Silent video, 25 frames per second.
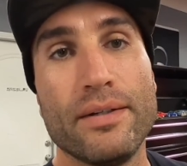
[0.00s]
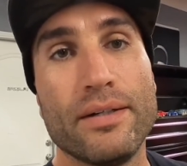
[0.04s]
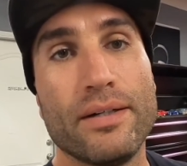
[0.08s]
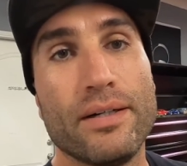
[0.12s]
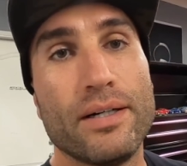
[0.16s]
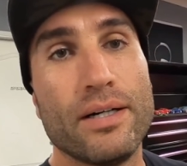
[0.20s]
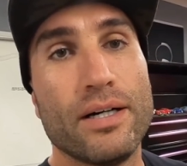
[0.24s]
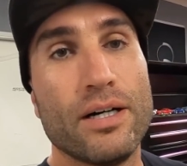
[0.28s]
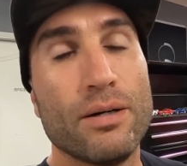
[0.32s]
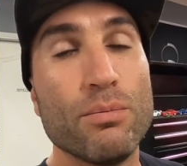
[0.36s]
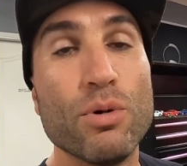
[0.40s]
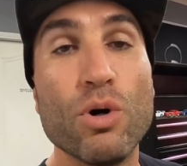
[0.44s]

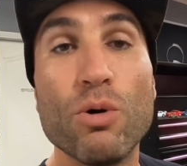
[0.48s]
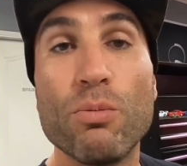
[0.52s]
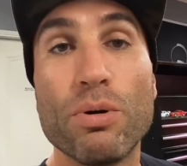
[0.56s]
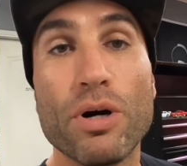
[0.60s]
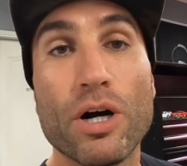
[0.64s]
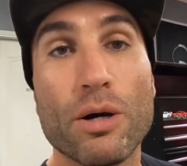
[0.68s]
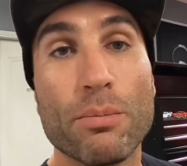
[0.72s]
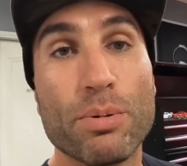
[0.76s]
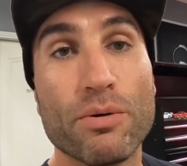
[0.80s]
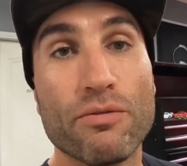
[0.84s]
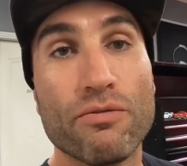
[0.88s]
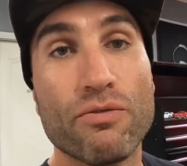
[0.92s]

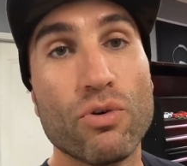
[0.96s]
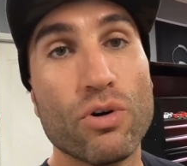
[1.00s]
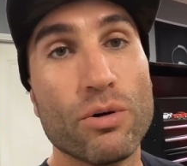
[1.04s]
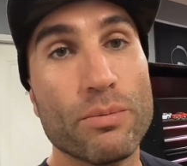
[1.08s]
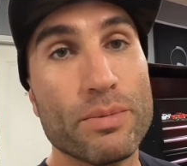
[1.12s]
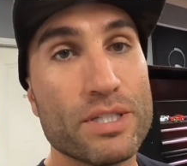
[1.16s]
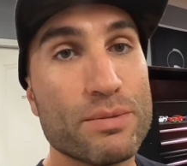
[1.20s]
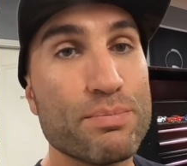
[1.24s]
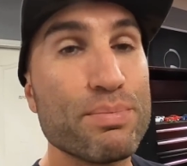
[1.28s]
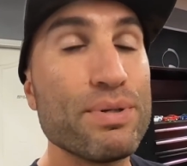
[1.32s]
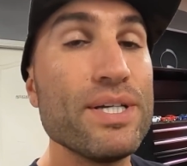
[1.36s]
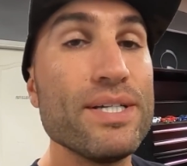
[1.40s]
Mopar
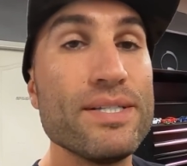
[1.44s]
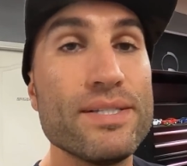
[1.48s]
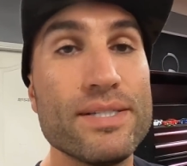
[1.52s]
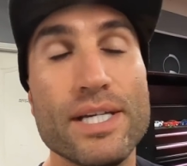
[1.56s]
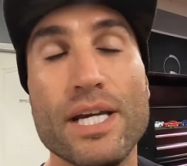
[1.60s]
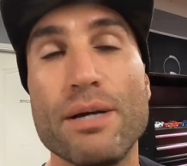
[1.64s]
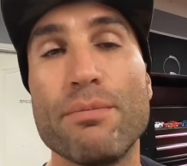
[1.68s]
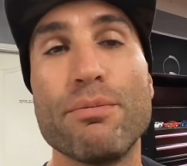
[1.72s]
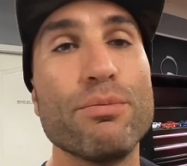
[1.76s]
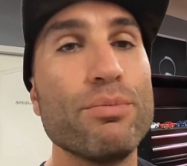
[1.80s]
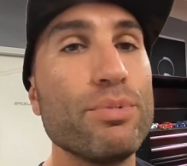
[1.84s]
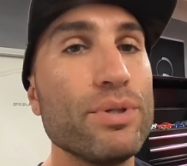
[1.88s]
Performance
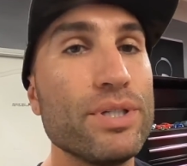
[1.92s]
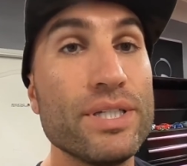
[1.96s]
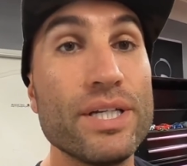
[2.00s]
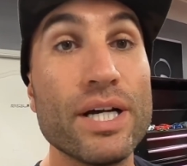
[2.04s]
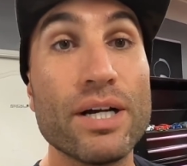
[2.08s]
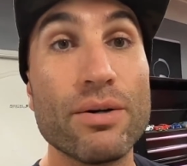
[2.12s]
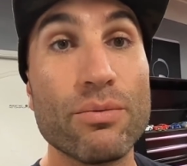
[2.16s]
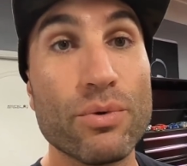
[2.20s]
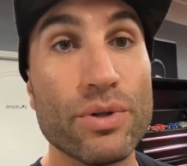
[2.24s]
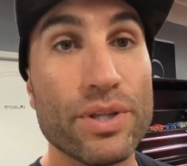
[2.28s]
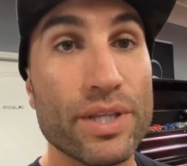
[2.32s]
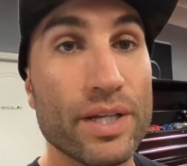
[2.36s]
PCM and be
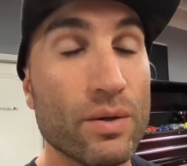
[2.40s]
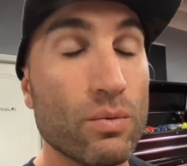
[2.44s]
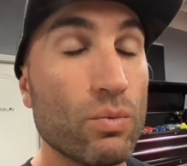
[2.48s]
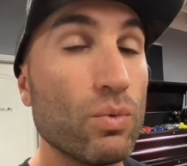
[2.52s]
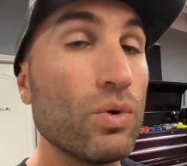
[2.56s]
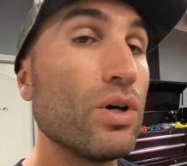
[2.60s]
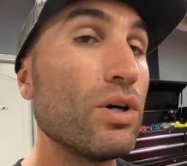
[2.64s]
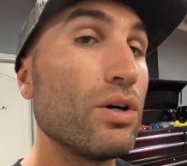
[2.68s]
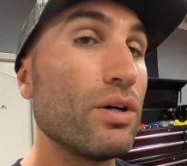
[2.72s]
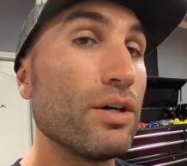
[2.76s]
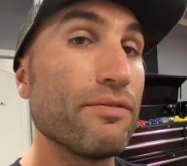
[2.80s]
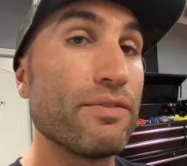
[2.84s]
done with it?
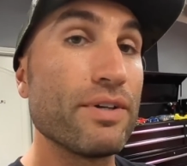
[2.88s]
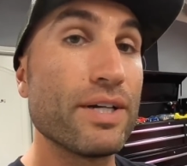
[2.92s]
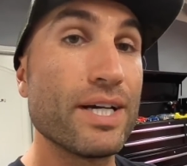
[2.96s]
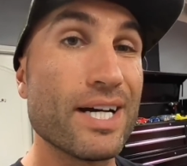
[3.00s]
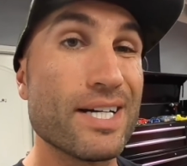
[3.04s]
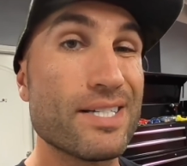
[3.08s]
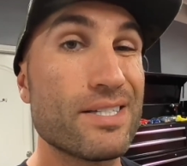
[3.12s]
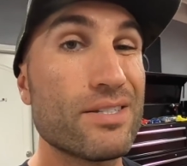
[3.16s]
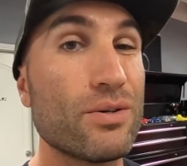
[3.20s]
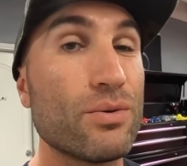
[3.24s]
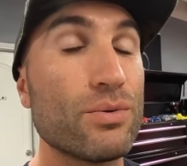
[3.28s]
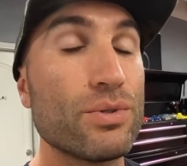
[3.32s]
Well, if you
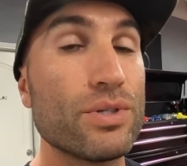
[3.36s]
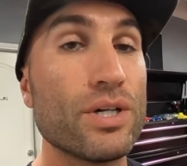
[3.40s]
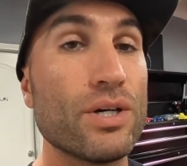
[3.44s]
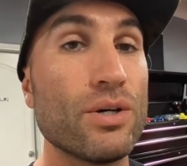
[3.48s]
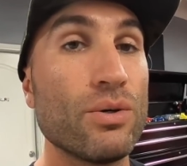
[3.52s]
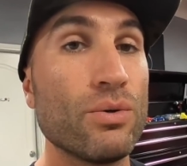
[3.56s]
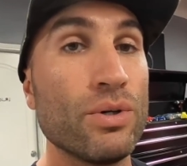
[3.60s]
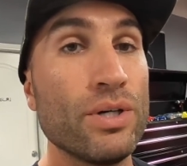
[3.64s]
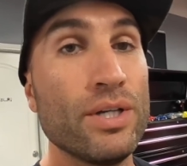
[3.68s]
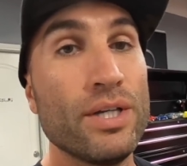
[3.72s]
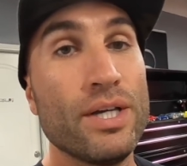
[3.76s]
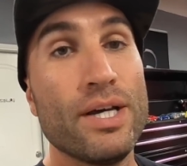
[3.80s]
guys don't
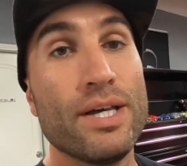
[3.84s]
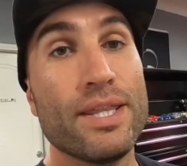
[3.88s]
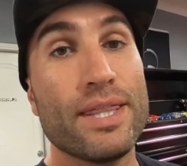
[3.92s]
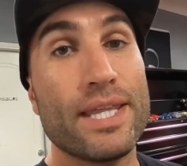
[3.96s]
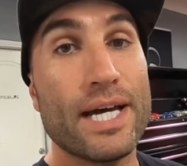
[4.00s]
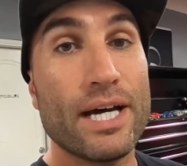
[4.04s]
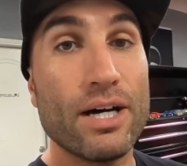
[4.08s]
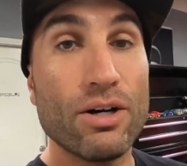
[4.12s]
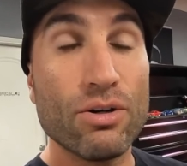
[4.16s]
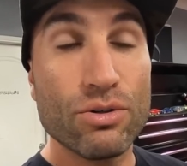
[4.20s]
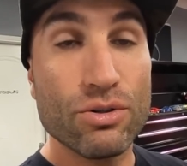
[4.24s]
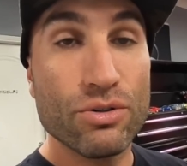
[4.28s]
know, the
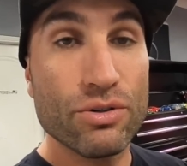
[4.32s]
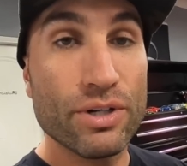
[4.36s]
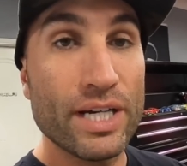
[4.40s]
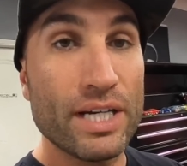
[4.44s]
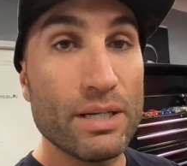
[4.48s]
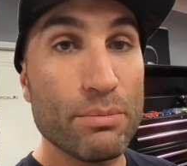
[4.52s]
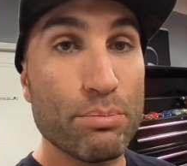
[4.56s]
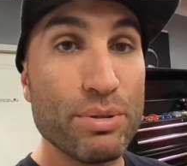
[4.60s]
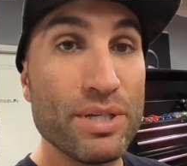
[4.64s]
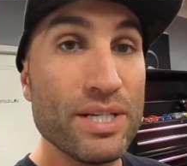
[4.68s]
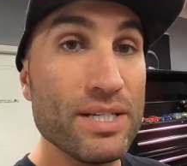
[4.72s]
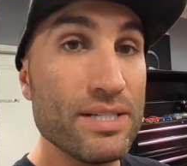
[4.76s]

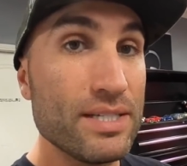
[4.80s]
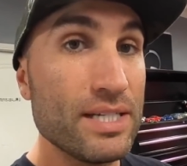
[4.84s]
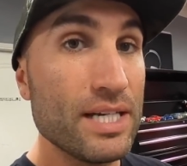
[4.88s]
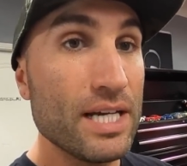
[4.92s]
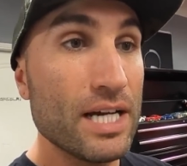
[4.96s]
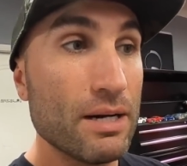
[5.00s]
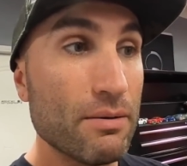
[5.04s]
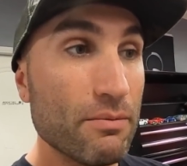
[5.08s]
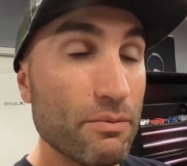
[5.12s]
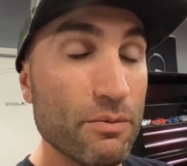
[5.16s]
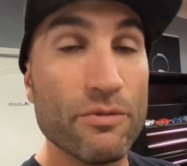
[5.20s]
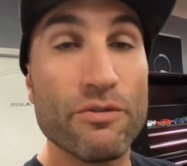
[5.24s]
Hellcat
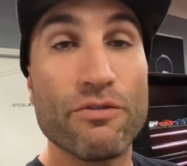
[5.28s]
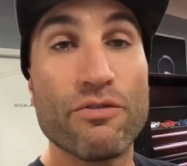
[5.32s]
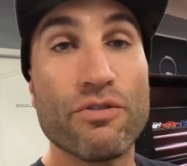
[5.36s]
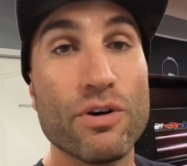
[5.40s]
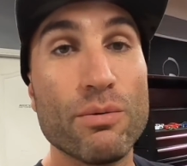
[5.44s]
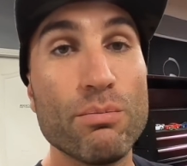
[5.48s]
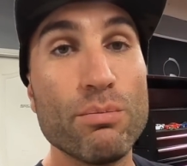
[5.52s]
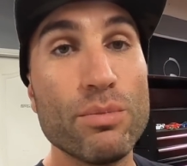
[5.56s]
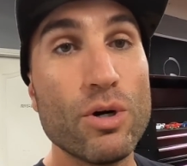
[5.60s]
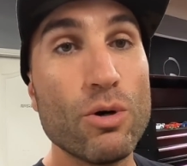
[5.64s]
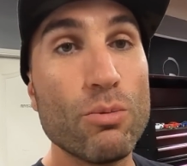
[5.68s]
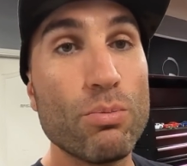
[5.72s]
PCM
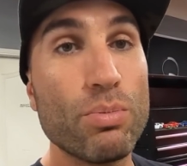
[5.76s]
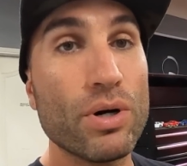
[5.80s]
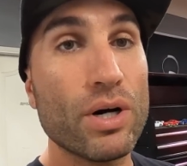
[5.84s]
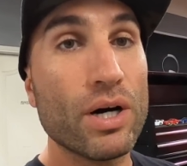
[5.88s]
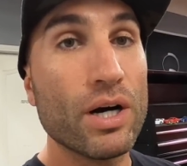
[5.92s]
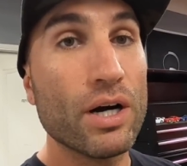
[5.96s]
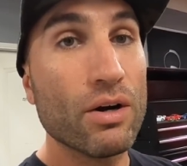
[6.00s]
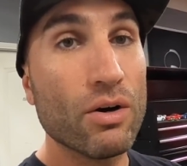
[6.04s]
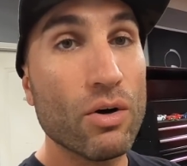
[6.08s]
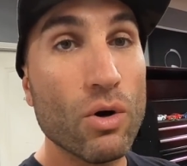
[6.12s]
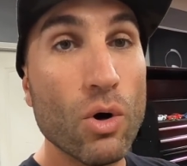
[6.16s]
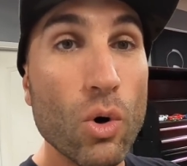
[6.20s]
from
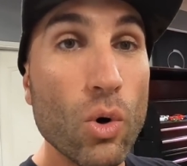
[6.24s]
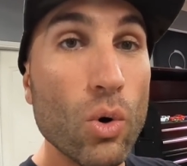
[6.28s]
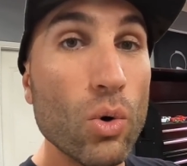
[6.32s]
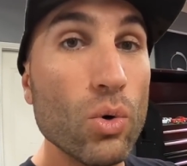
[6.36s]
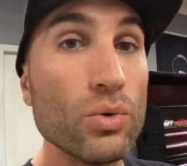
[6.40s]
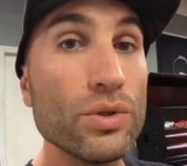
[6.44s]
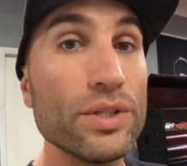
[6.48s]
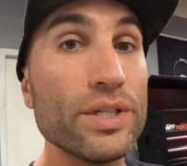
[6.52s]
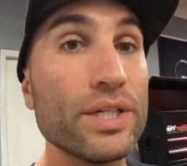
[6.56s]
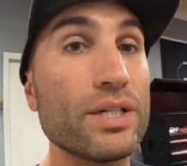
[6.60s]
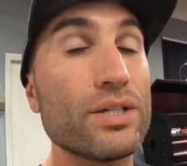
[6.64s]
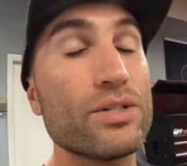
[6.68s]
Mopar
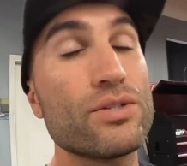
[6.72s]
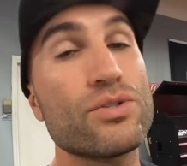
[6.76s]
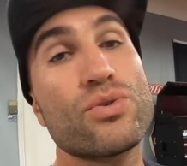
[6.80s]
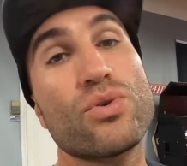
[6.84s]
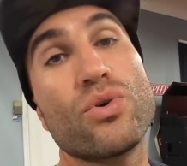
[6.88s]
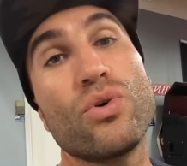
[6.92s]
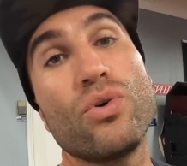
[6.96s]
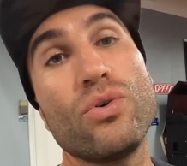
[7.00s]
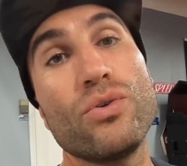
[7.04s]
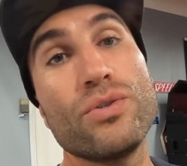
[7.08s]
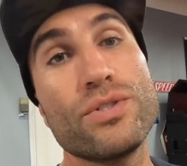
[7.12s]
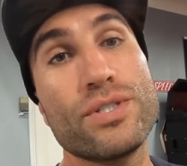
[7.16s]
only
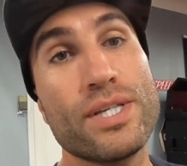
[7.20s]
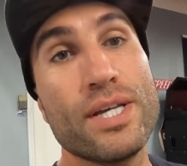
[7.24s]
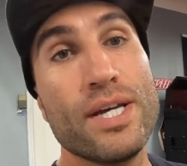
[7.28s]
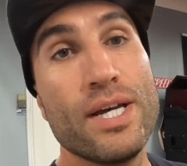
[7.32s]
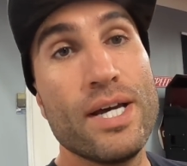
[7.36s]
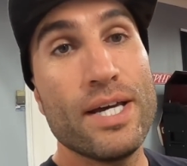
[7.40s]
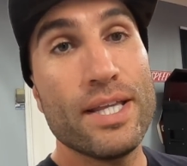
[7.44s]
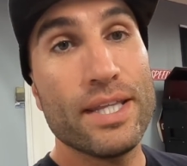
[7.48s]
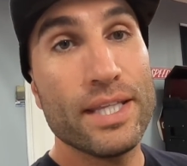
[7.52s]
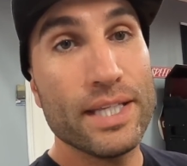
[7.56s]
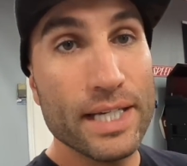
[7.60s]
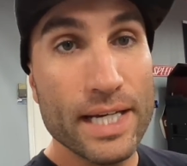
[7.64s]
controls
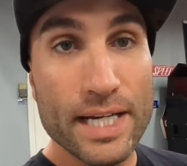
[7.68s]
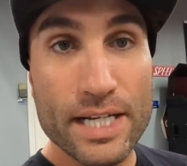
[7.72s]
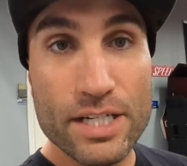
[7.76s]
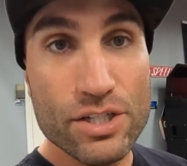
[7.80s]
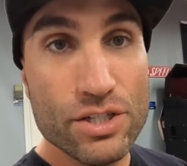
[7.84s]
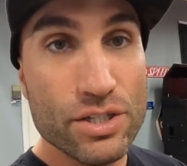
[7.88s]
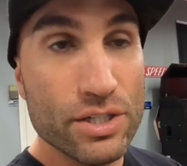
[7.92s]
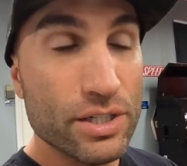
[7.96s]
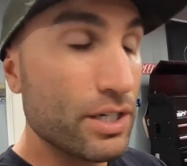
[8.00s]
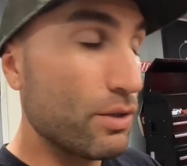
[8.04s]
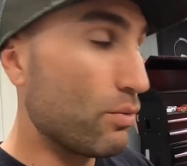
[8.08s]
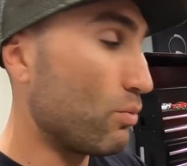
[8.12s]
the
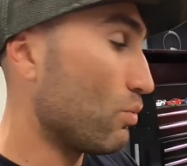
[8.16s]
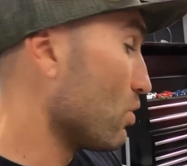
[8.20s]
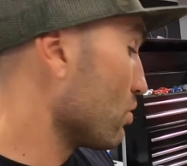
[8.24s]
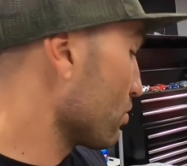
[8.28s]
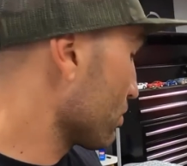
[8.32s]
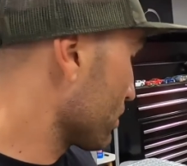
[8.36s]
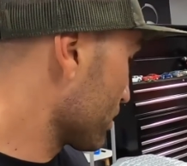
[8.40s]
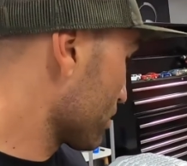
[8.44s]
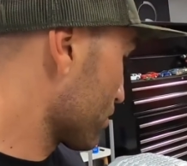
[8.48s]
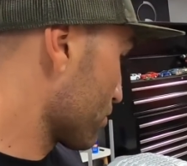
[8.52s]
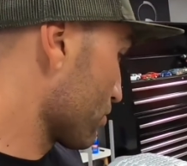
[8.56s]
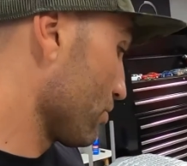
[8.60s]
engine. It
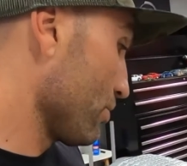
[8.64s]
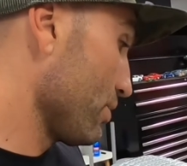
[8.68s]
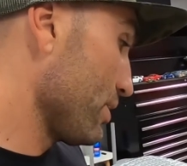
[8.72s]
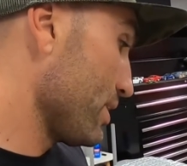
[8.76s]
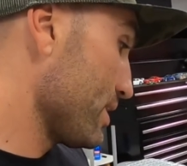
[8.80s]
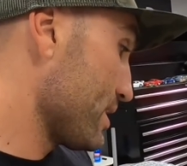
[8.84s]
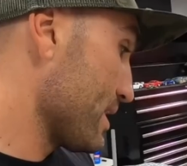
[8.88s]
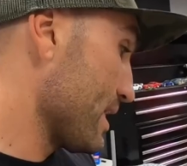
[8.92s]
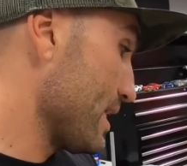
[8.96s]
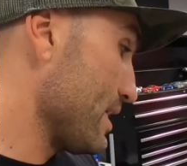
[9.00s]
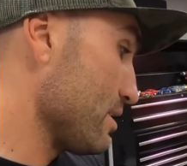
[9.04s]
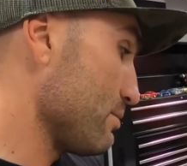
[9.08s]
won't control
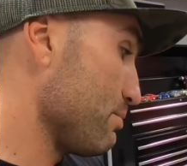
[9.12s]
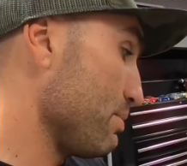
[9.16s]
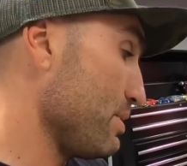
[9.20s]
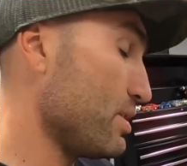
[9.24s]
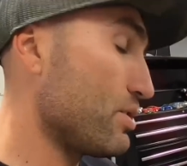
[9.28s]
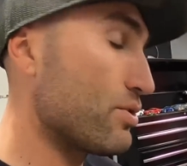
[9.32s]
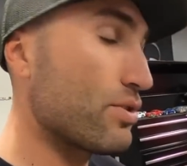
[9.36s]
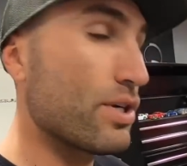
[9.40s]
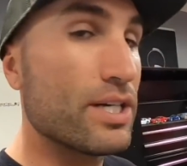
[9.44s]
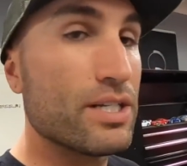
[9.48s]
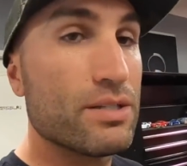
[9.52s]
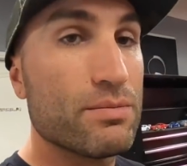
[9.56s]
this 8-speed
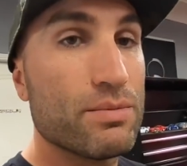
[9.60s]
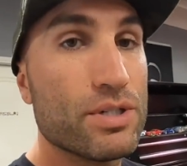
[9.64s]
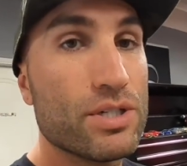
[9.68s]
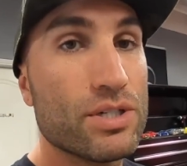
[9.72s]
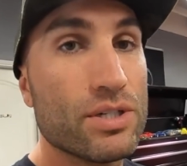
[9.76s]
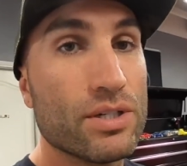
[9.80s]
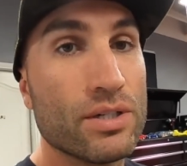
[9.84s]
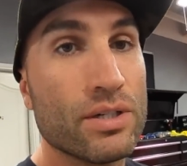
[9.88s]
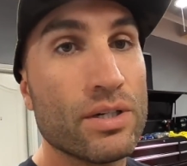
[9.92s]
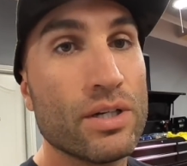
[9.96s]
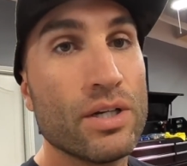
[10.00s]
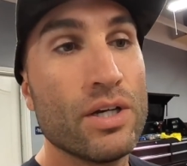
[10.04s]

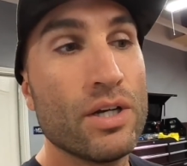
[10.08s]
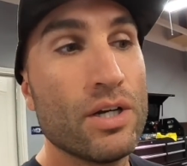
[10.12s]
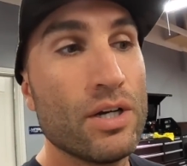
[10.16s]
transmission.